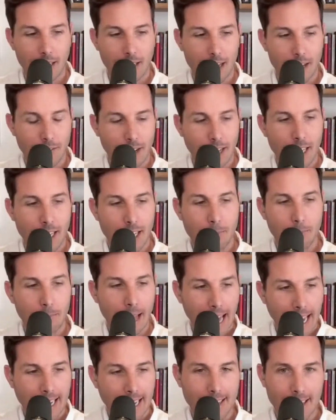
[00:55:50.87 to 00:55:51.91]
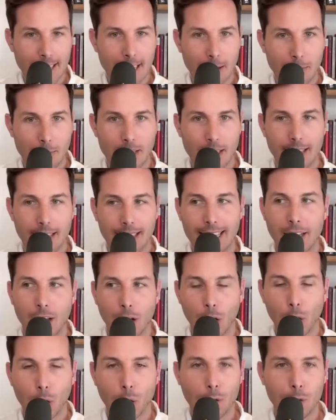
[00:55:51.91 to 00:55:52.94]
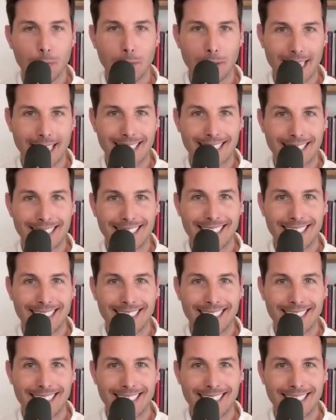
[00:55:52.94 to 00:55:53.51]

if I get mad at them, then they own me.